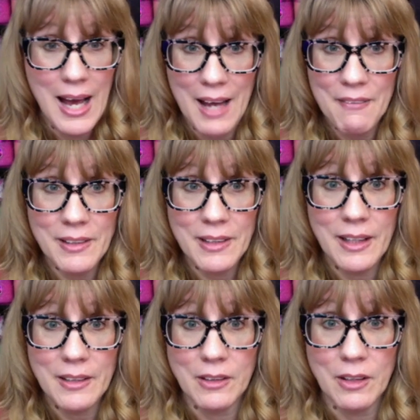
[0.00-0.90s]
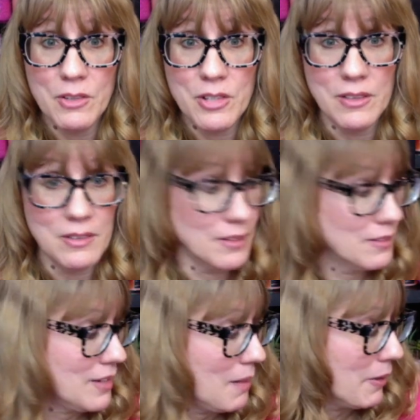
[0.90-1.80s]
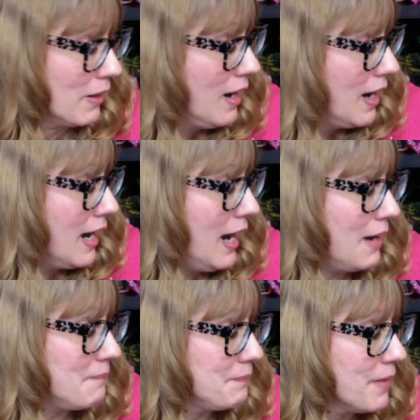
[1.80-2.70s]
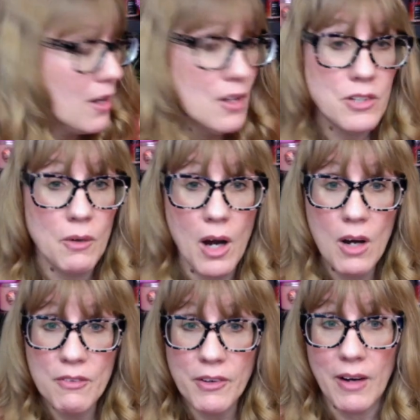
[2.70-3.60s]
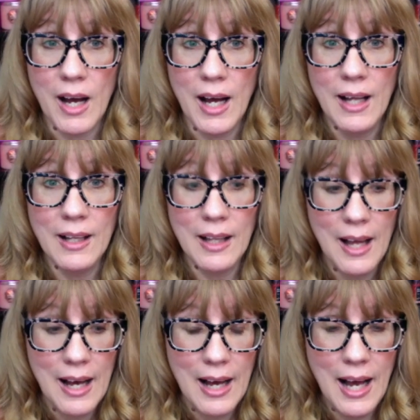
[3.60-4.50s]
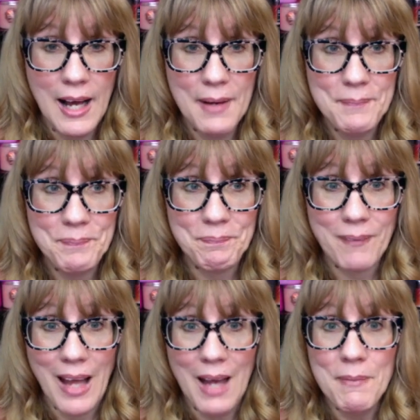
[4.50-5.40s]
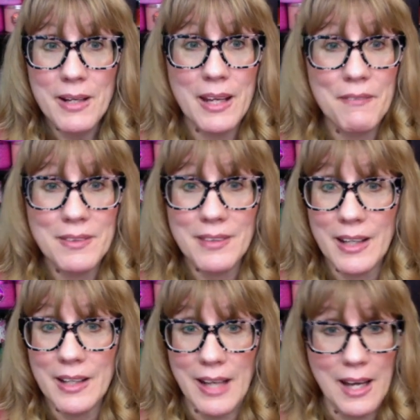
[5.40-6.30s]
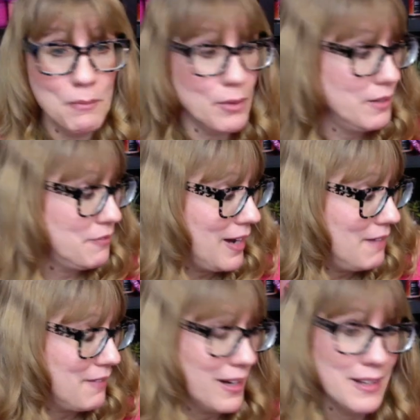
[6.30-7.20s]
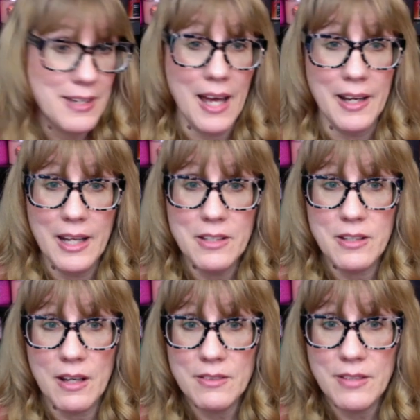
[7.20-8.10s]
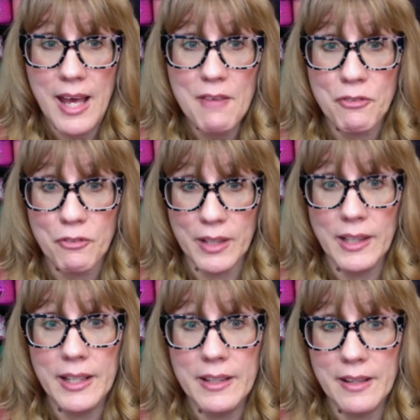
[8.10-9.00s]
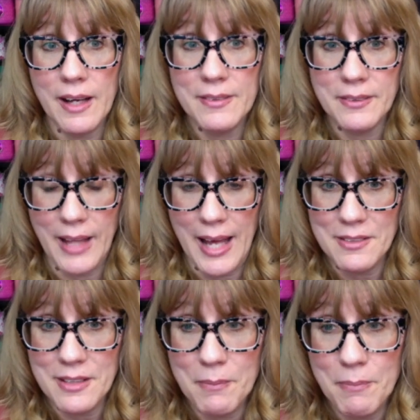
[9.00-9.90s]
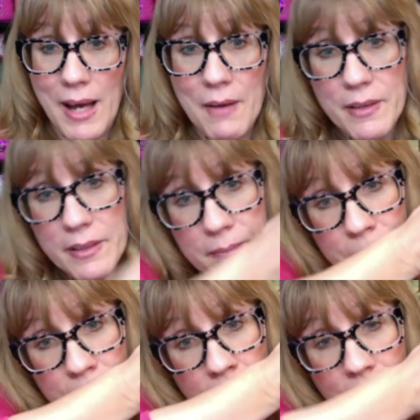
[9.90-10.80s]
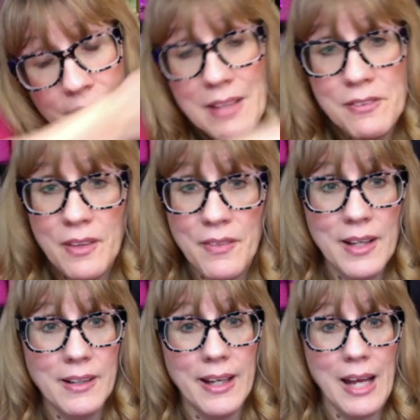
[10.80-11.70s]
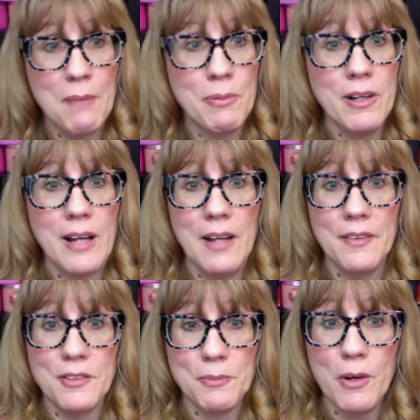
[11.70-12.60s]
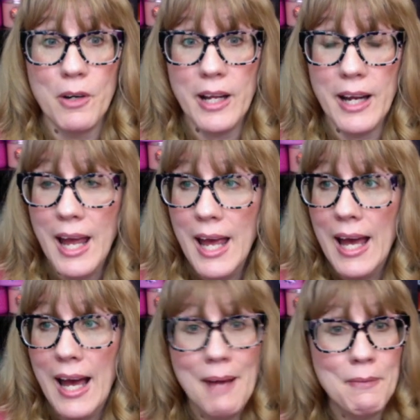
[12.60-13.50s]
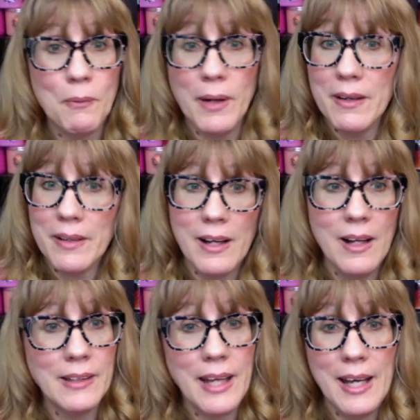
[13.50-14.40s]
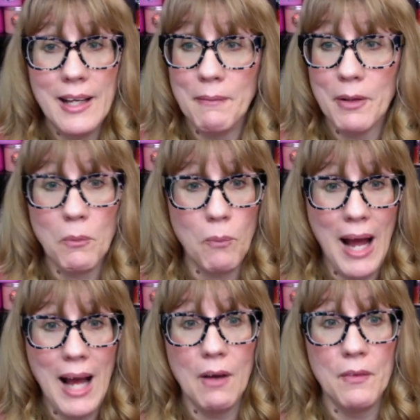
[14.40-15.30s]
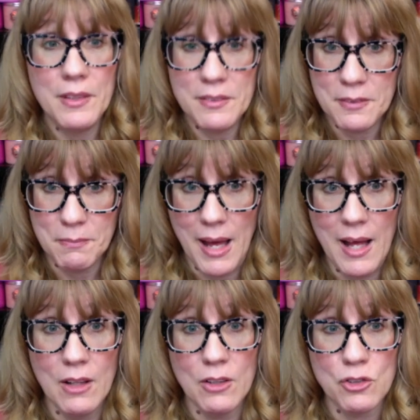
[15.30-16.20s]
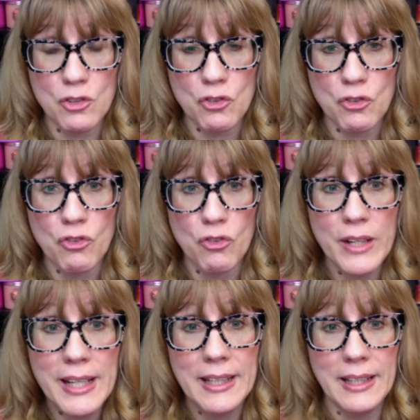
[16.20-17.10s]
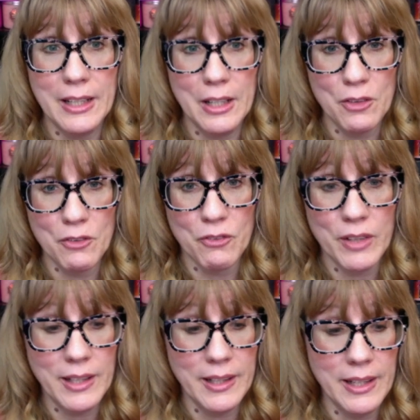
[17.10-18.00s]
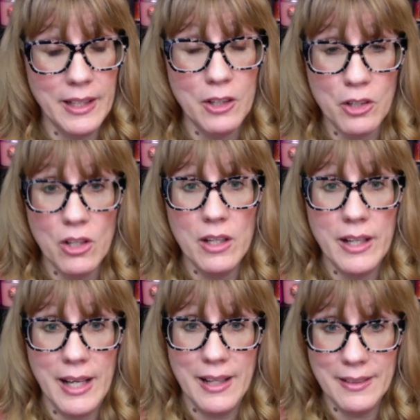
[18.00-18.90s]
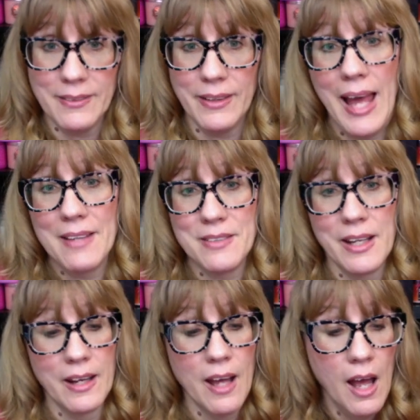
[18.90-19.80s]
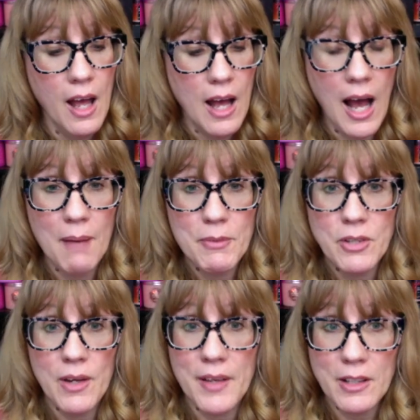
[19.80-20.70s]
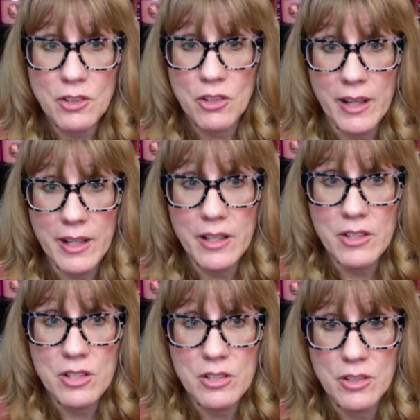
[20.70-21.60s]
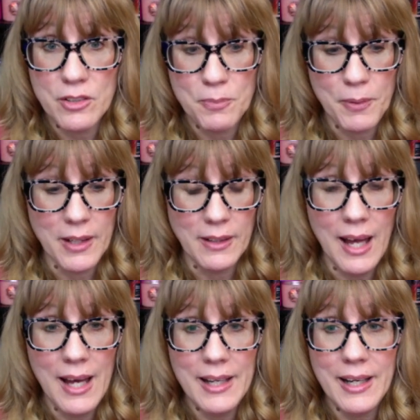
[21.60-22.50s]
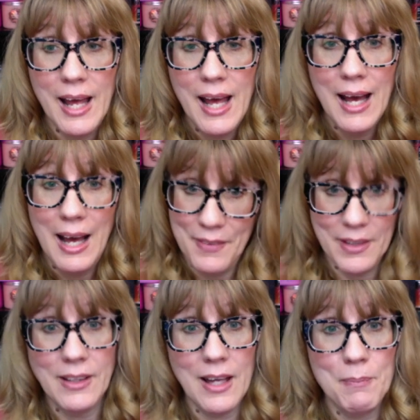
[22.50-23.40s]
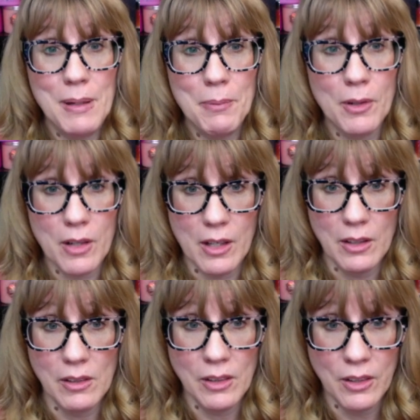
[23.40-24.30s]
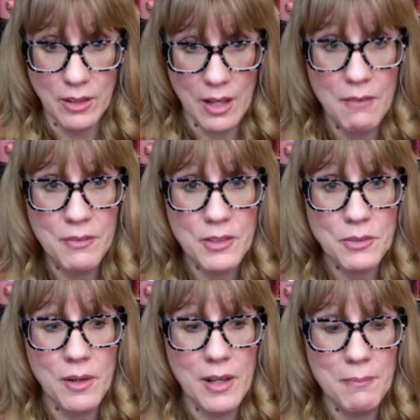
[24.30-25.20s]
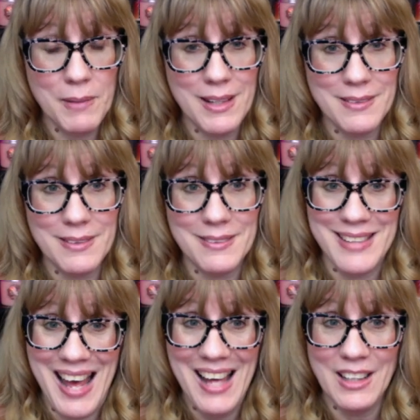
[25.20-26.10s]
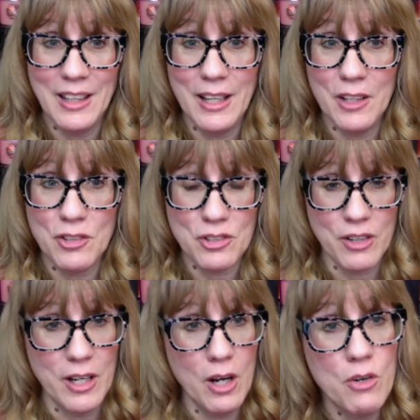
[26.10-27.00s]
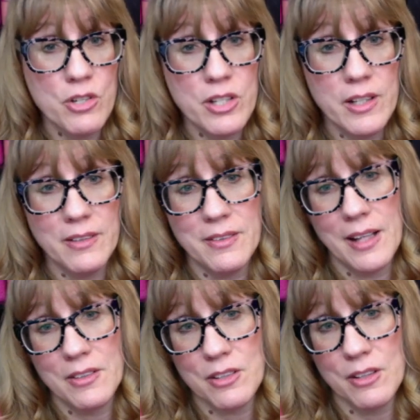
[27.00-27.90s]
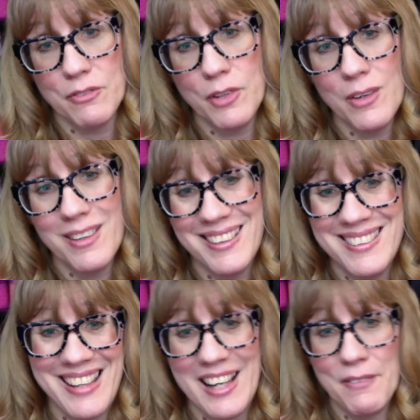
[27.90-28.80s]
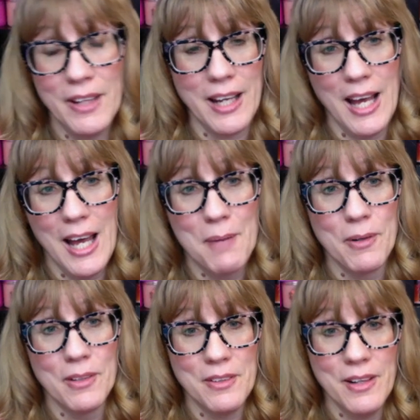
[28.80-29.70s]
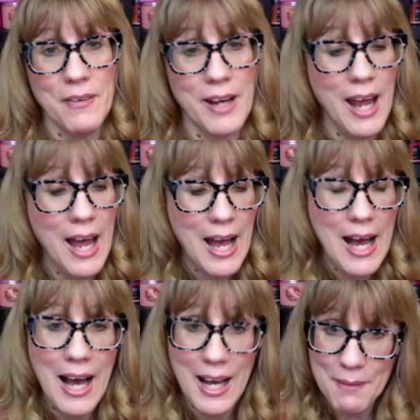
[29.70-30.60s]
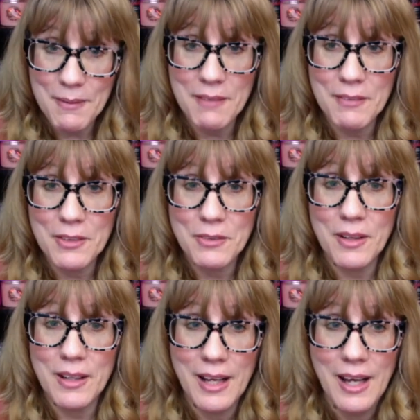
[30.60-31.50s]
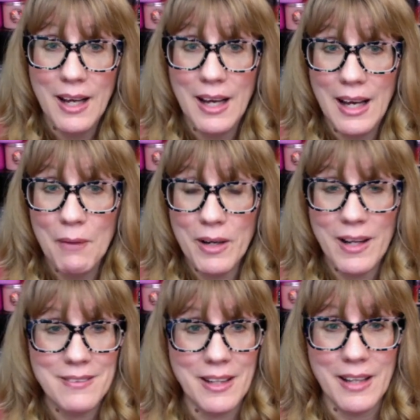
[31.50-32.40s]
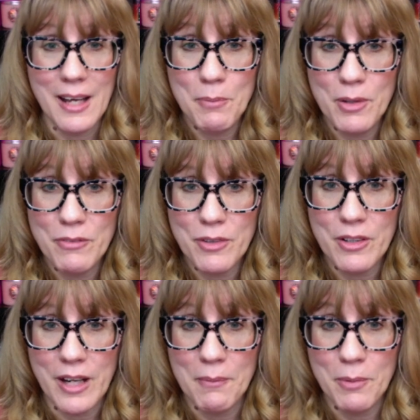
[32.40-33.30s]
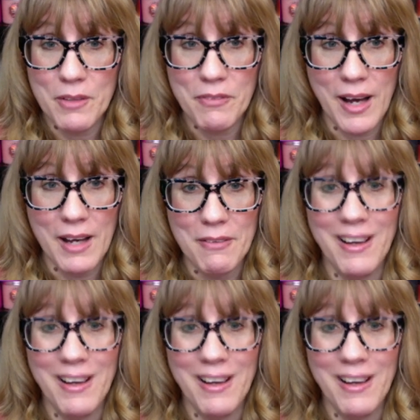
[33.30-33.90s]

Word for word: I really like the lotions in the summer. Um, so overall, um, I'm going to give this like a 9.5 out of 10. It does have really nice lasting power. That's the thing. Like I put it on this morning I've been wearing it all day and I'm like, wow, this smells really, really good and it's lasting. Um, so I think it's a great addition to the spring line. I think a lot of people are going to love this one because it's not like straight ocean, it's not straight floral, it's kind of like a hybrid. So anyway, I'm giving this one, what did I say, 9.4 or 9.5?